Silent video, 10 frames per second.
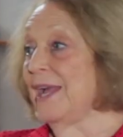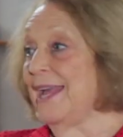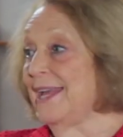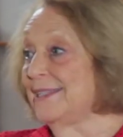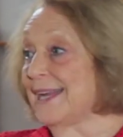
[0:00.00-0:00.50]

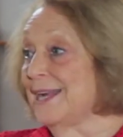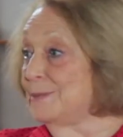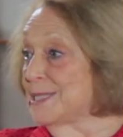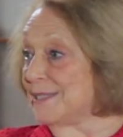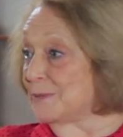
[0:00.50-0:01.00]
and
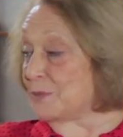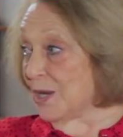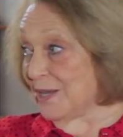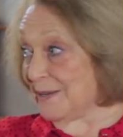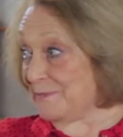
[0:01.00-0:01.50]
Amazon
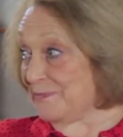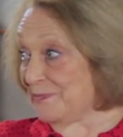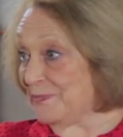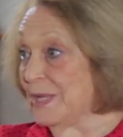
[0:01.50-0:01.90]
Prime,